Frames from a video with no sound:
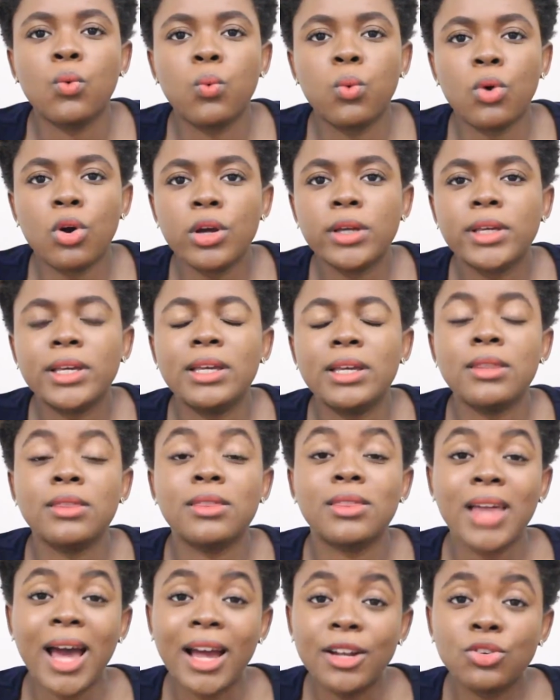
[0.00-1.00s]
work
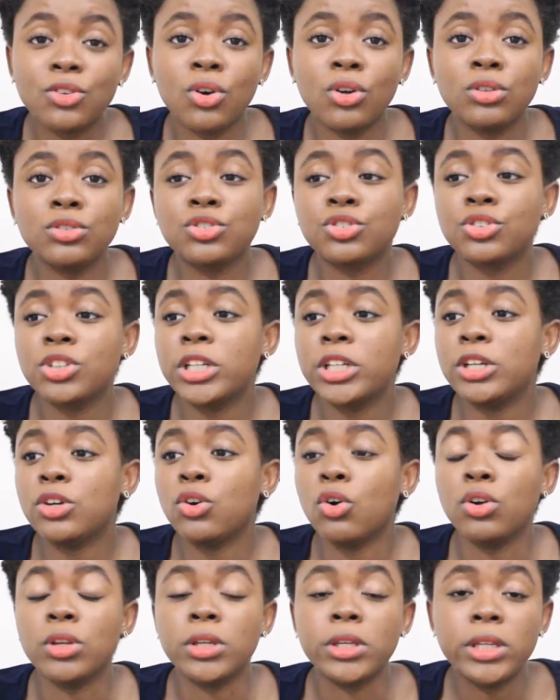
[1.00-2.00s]
in that country
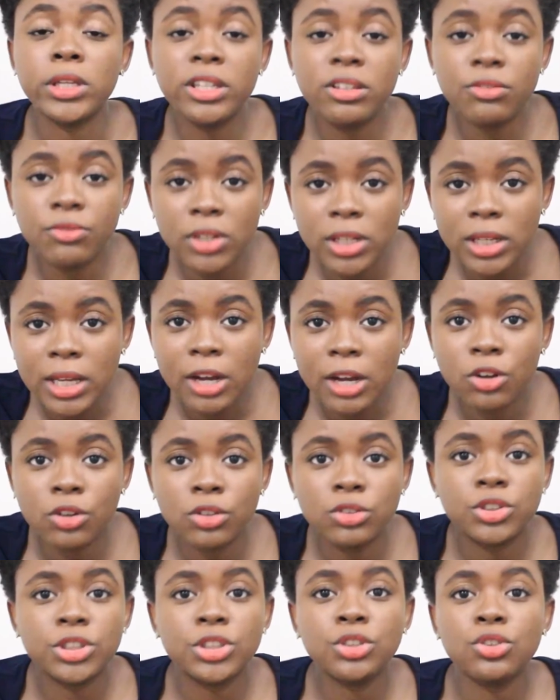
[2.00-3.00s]
or live in that
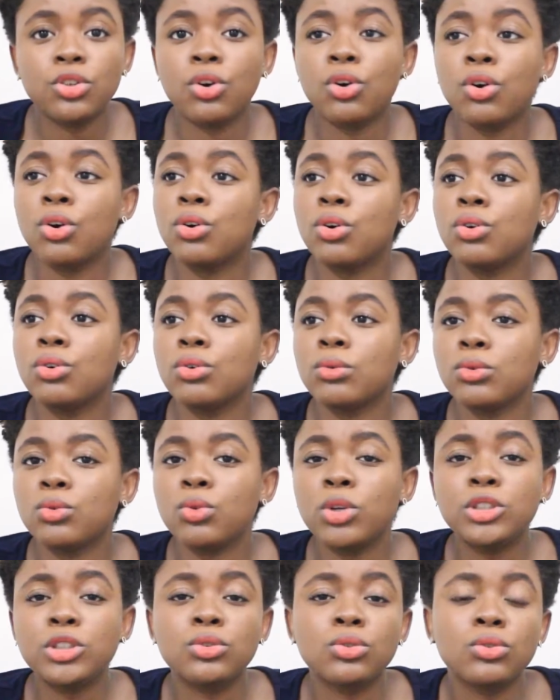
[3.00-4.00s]
country, or
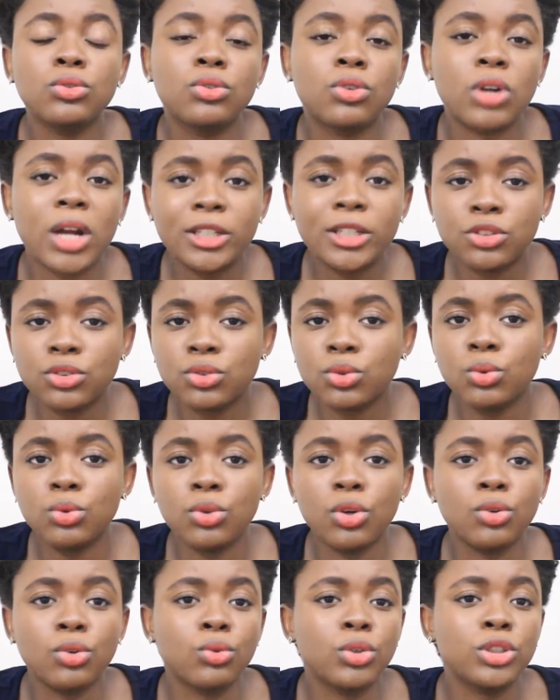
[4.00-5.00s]
going to grad
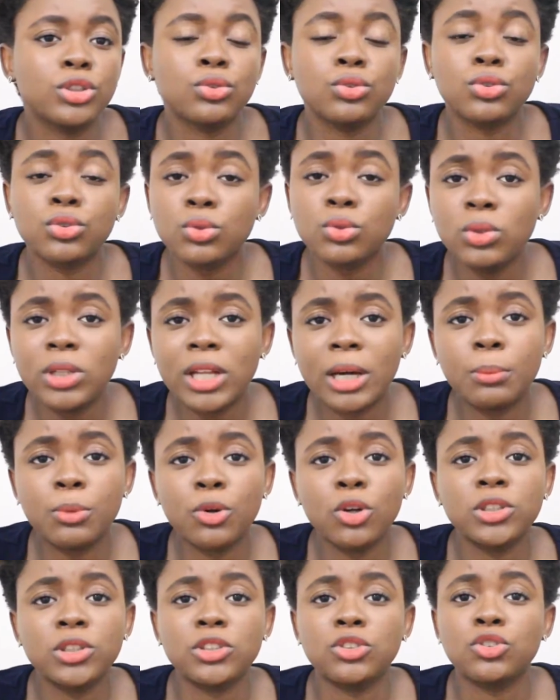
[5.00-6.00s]
school or going to school
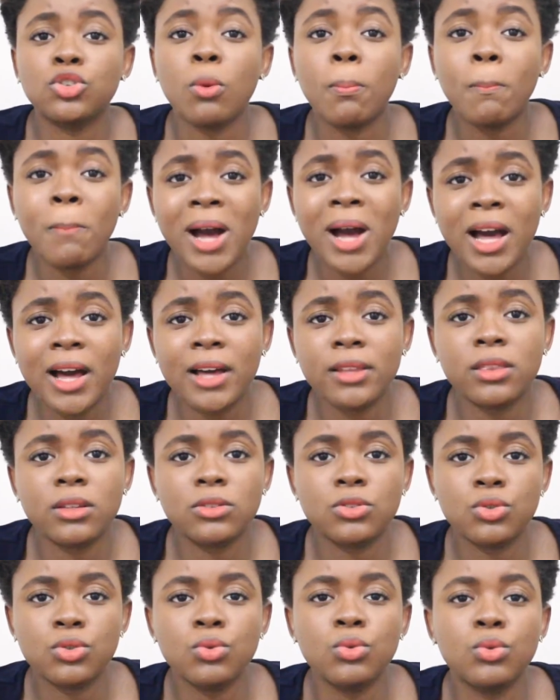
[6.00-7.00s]
abroad is your
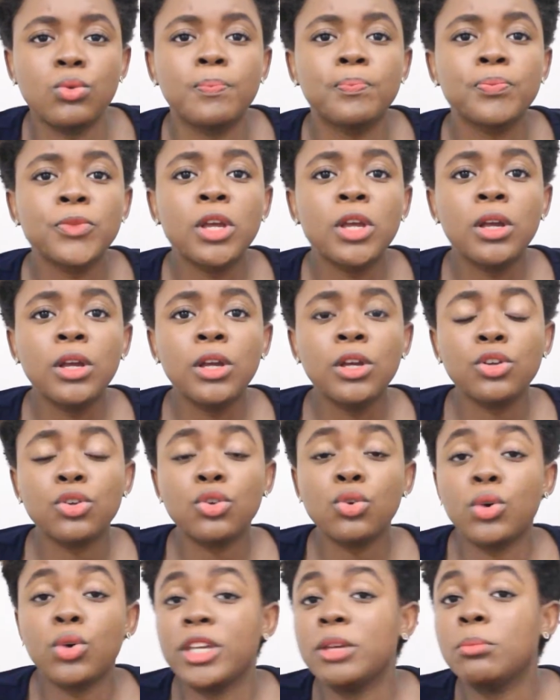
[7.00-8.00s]
path to,
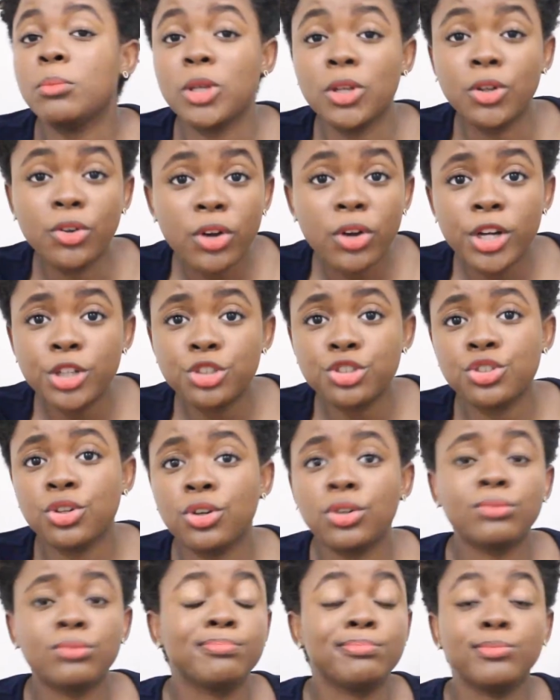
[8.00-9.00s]
you know,
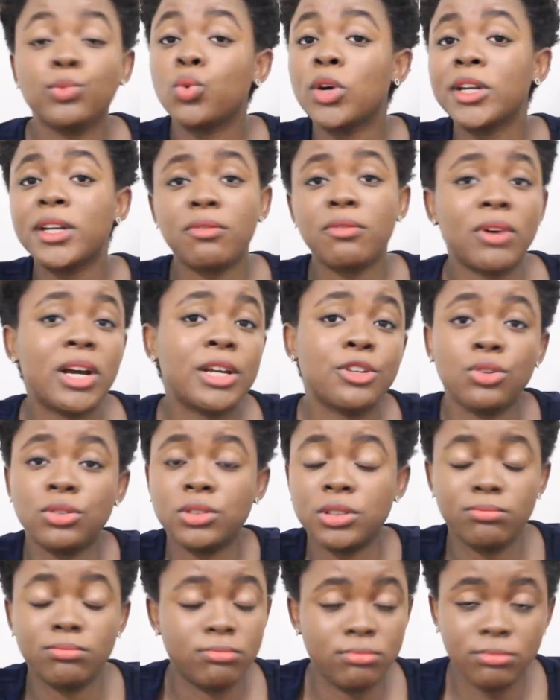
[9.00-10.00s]
immigration, whatever
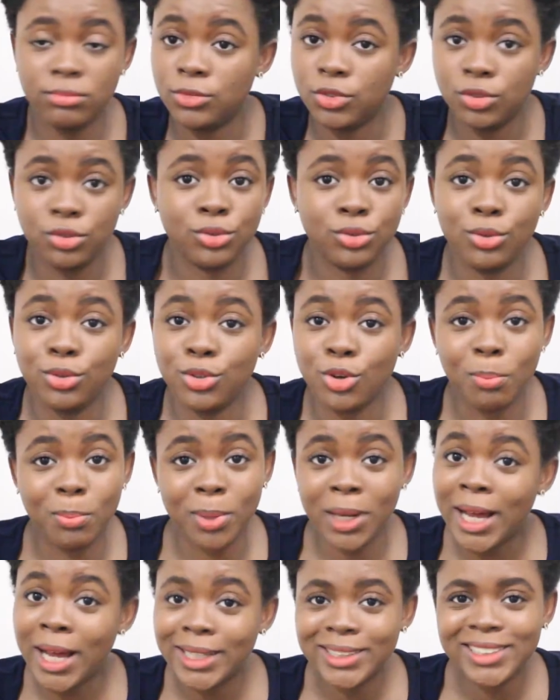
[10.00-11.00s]
your
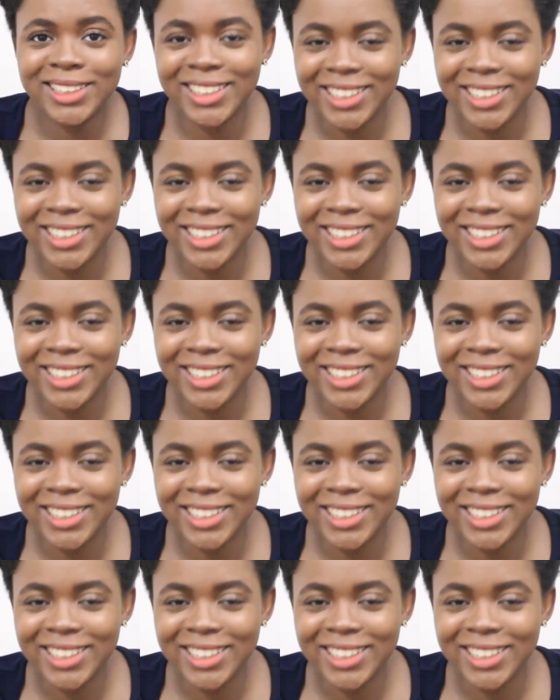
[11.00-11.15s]
plan